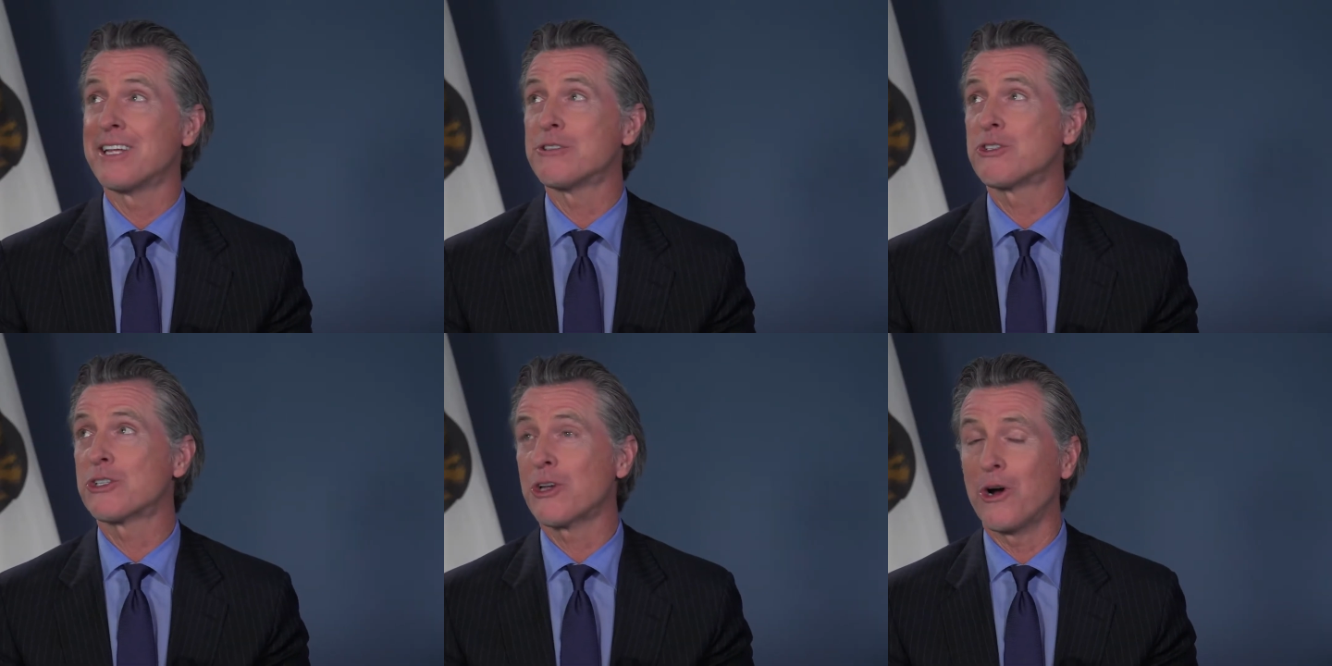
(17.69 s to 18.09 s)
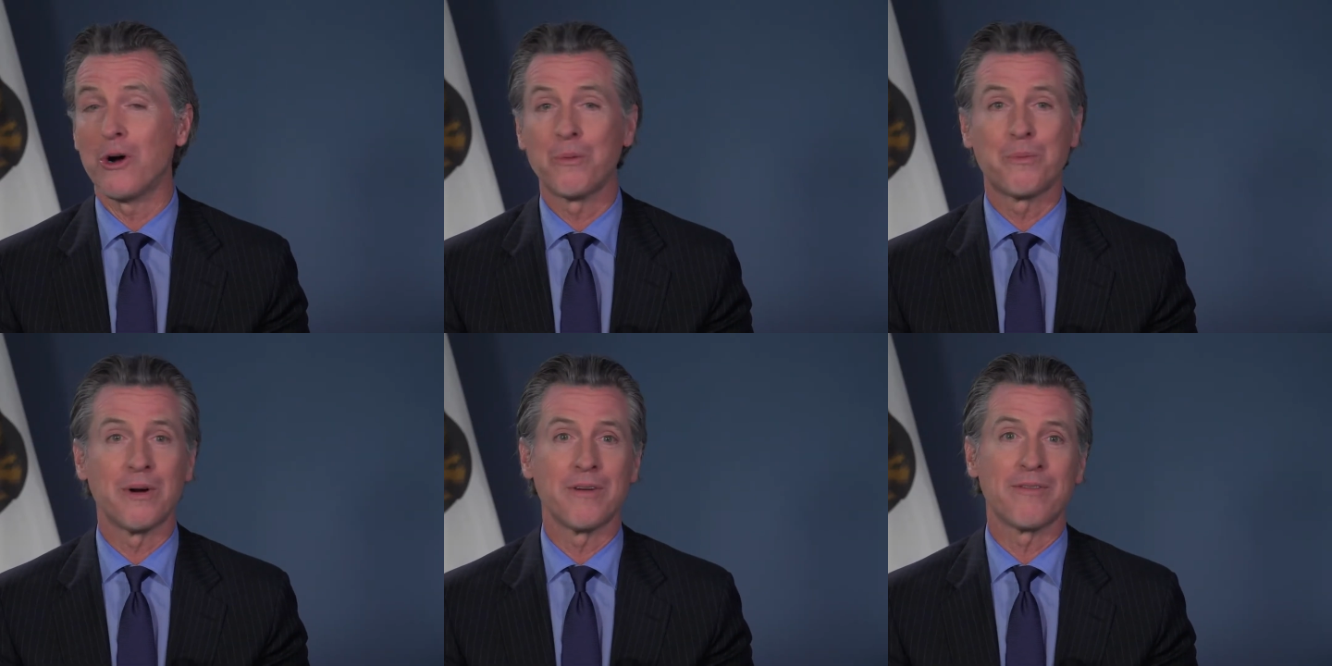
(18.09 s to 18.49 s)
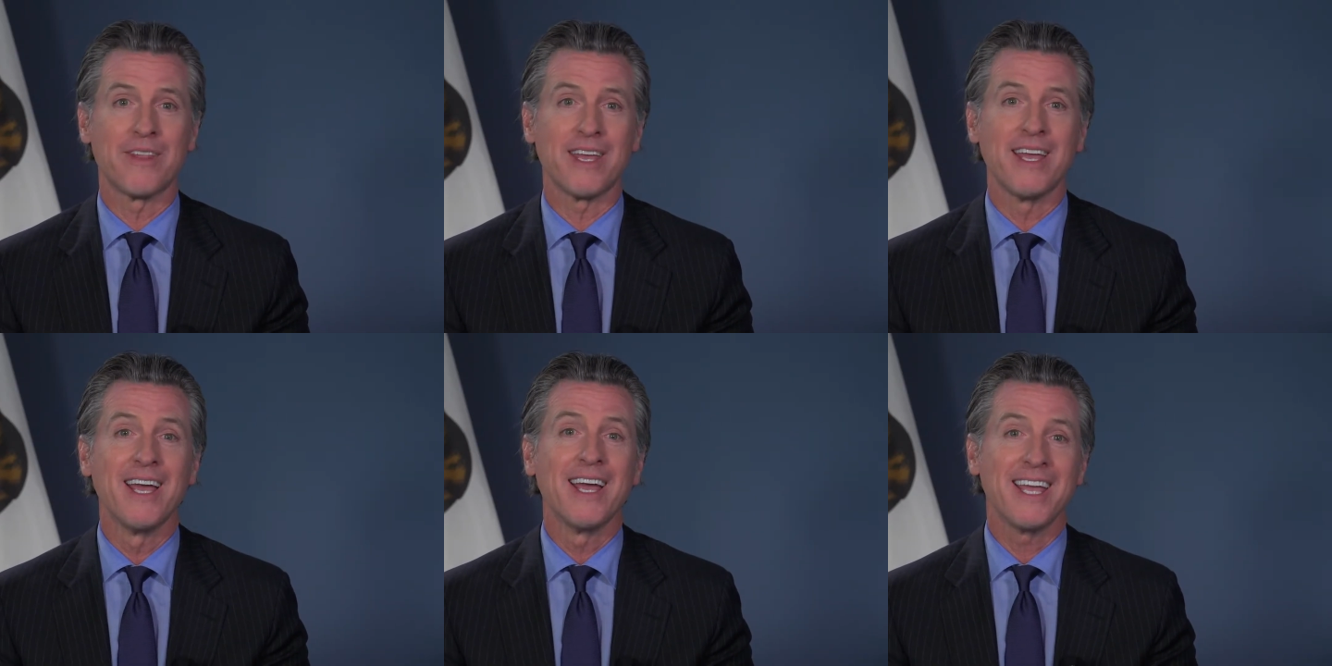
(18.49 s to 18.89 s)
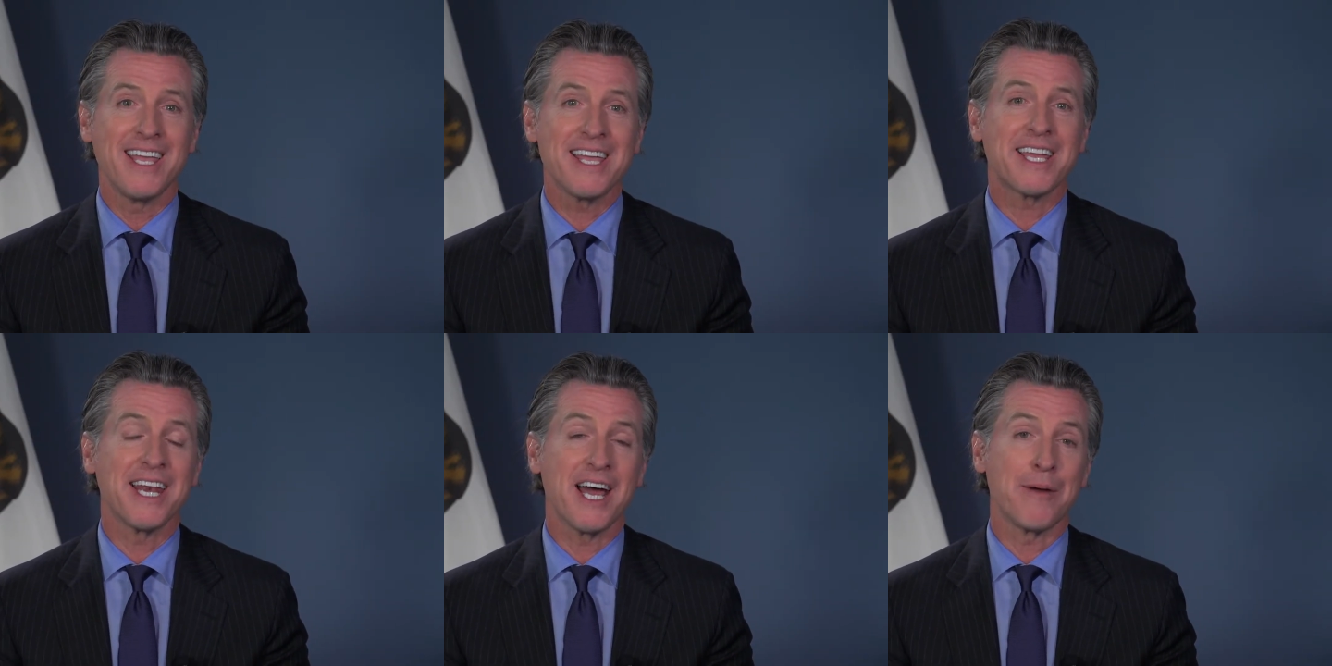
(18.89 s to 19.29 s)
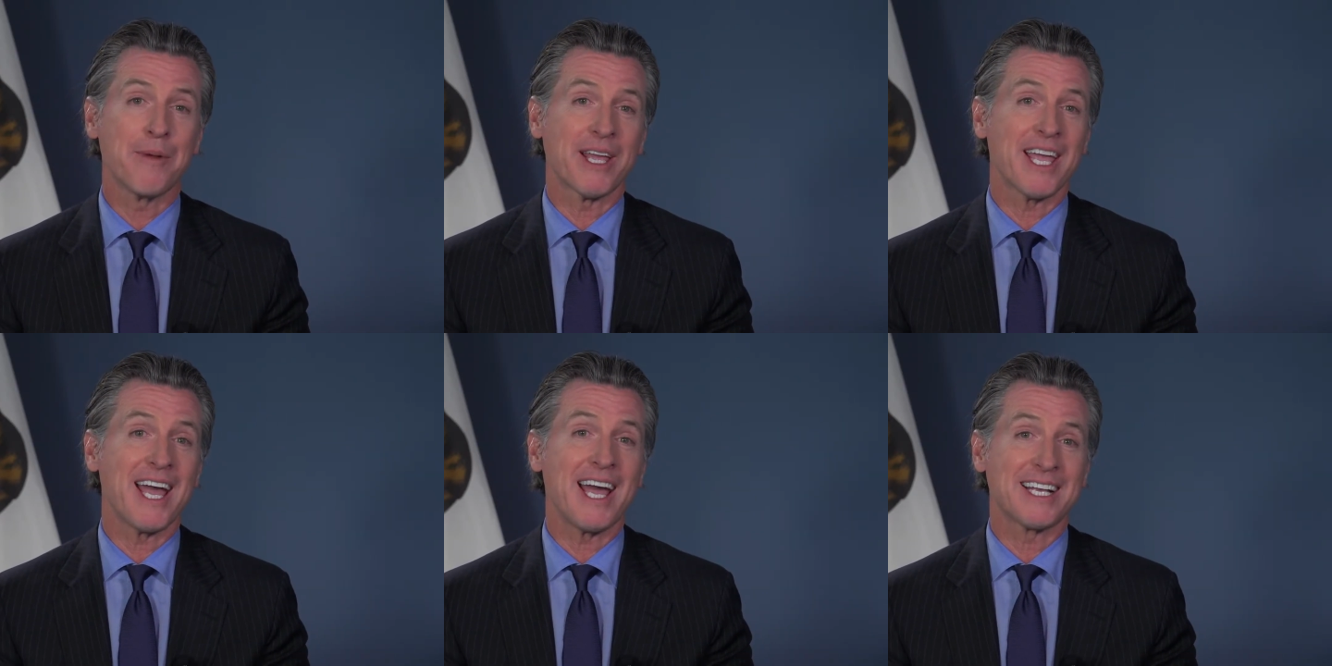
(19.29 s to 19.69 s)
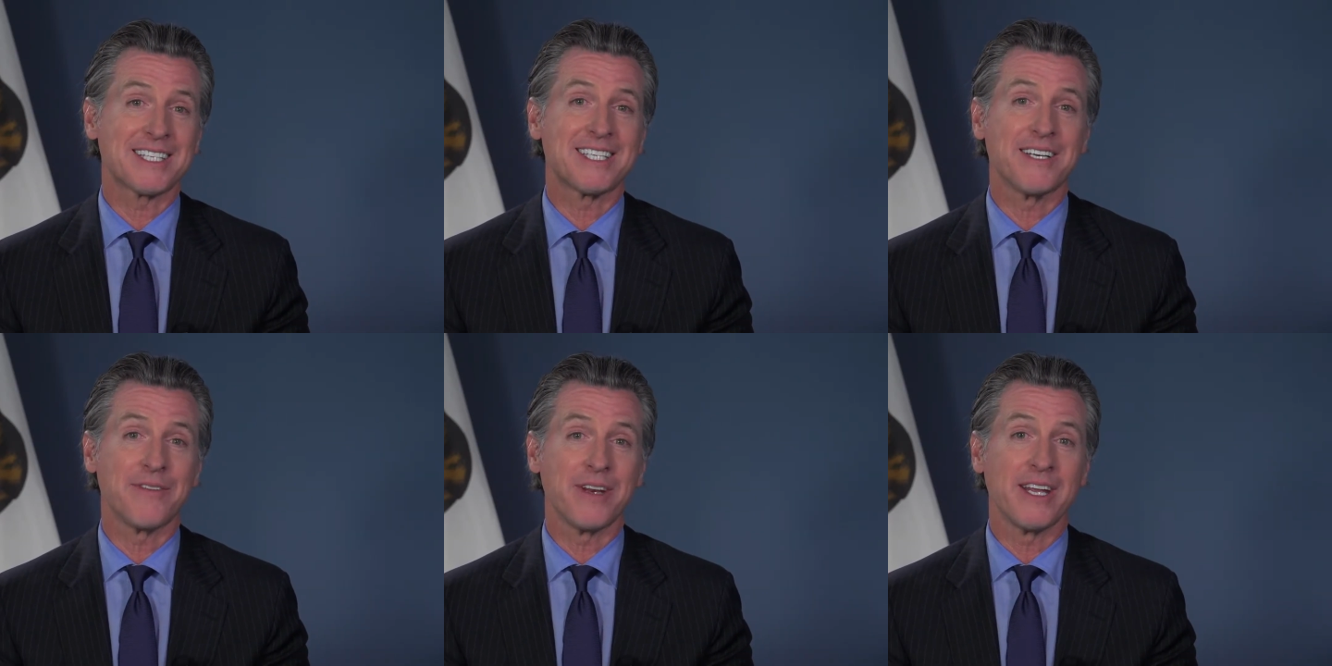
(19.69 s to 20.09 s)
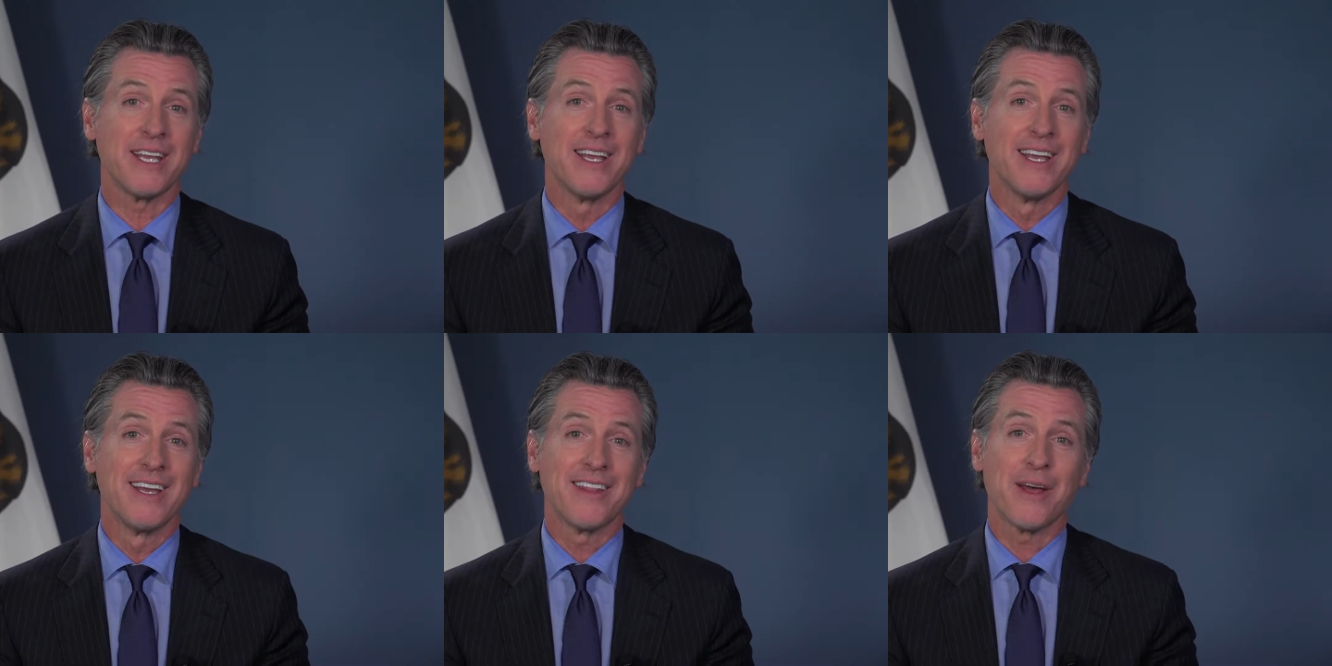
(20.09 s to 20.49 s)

and scope of the economic activity